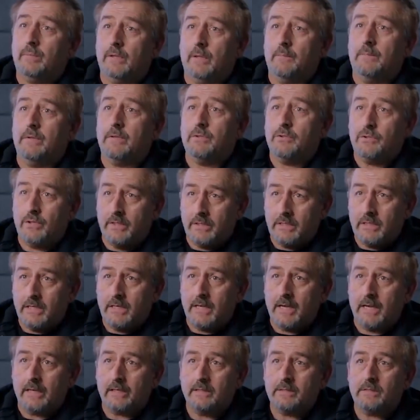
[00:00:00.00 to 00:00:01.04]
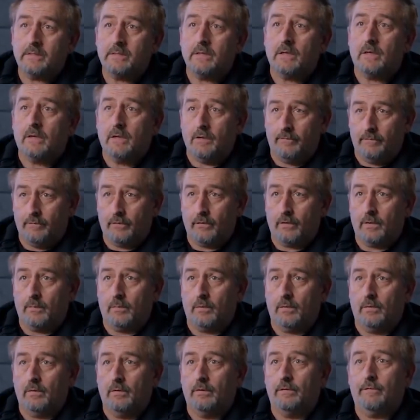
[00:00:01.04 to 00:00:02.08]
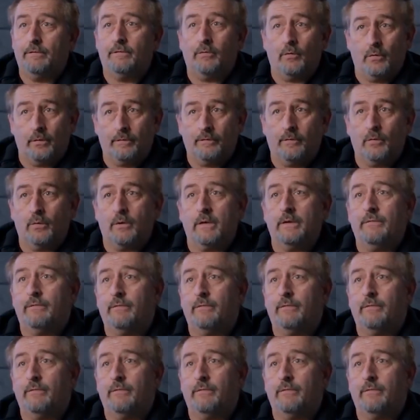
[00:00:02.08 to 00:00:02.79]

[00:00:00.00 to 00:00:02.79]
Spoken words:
Plymouth GTX Convertible 440